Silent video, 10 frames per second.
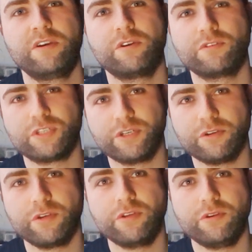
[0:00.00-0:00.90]

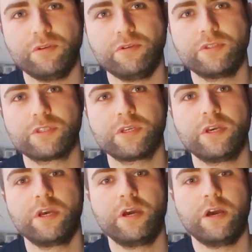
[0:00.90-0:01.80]
Gojira use.
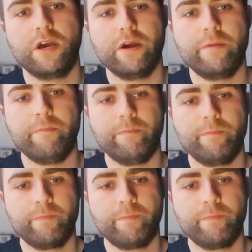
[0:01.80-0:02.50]
Um,